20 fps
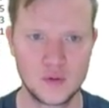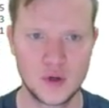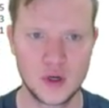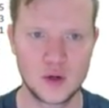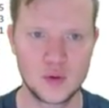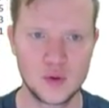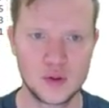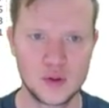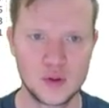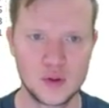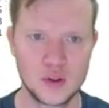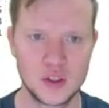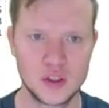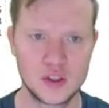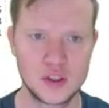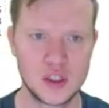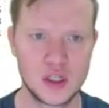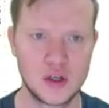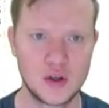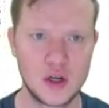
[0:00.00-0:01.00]
What I will do
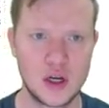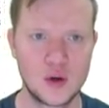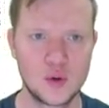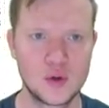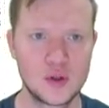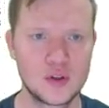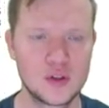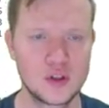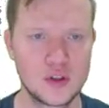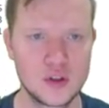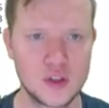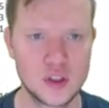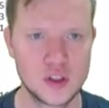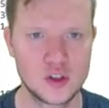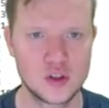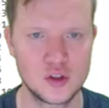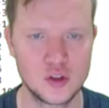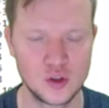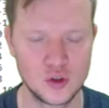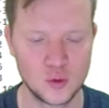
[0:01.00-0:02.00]
is now I will do this
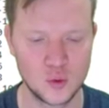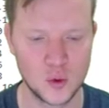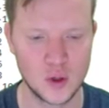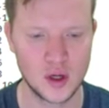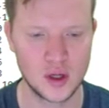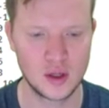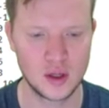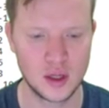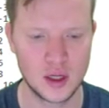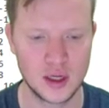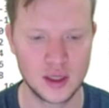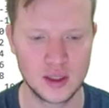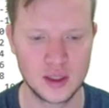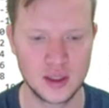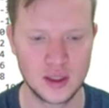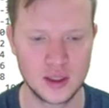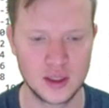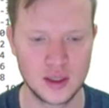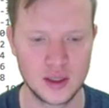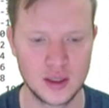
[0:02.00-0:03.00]
do while
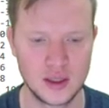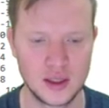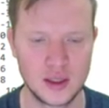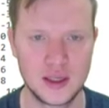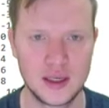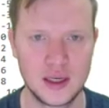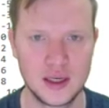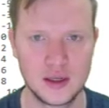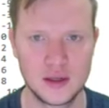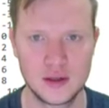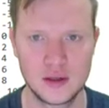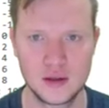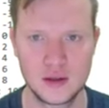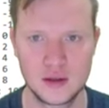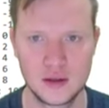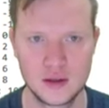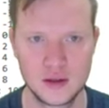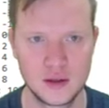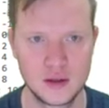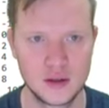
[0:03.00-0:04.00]
idea again.
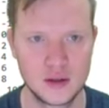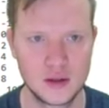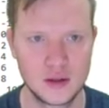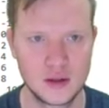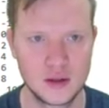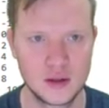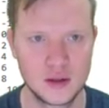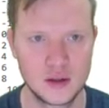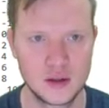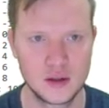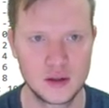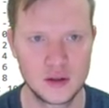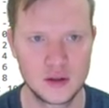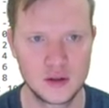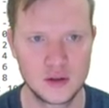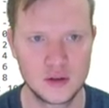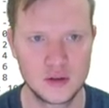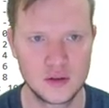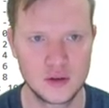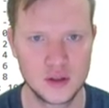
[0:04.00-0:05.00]

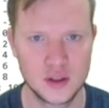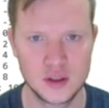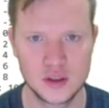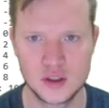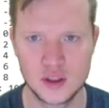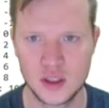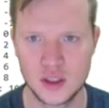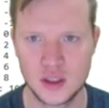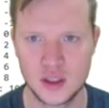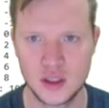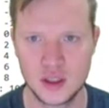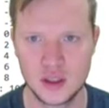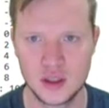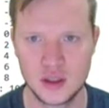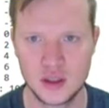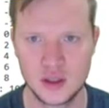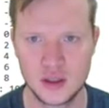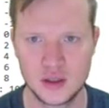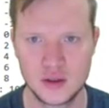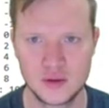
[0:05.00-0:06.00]
This idea
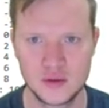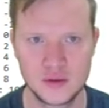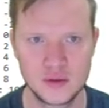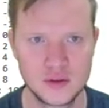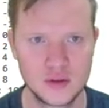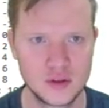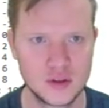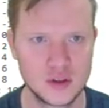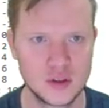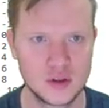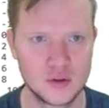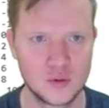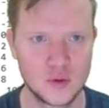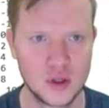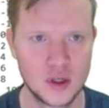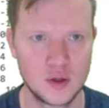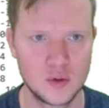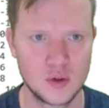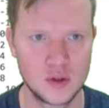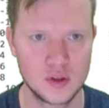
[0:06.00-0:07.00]
here. So
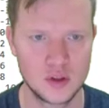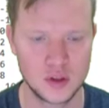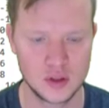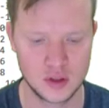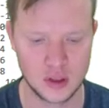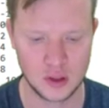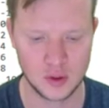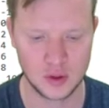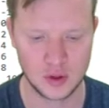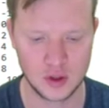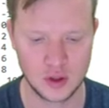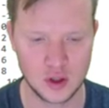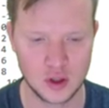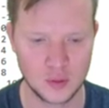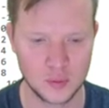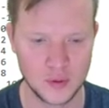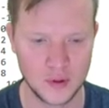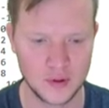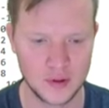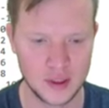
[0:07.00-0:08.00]
what I will do is I will
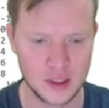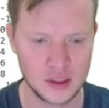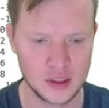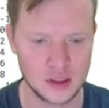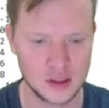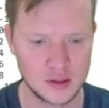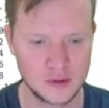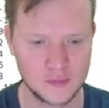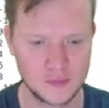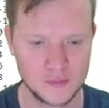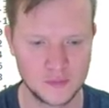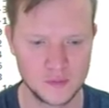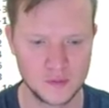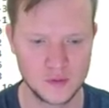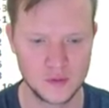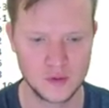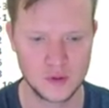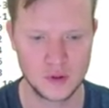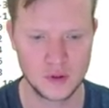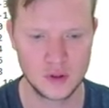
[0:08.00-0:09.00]
copy this
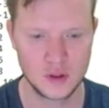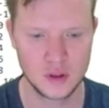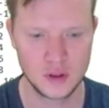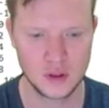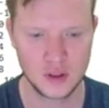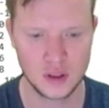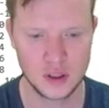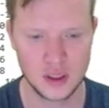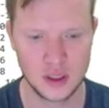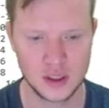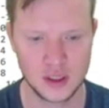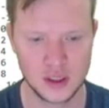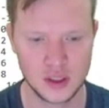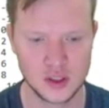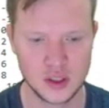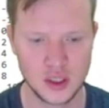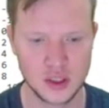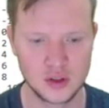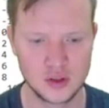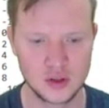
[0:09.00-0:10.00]
and it's
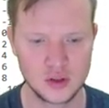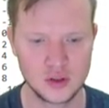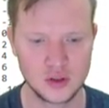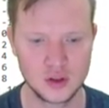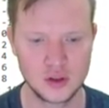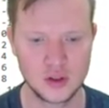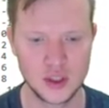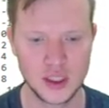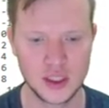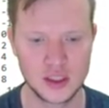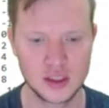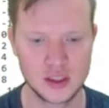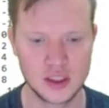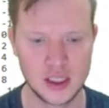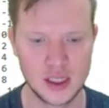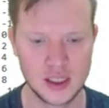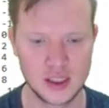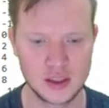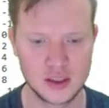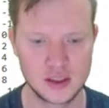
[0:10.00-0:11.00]
going to do the
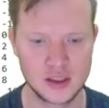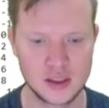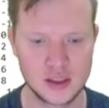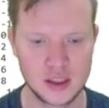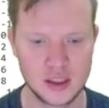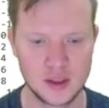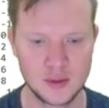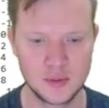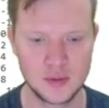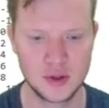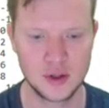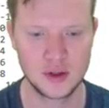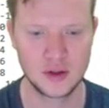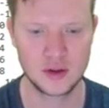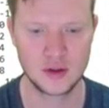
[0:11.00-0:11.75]
exact same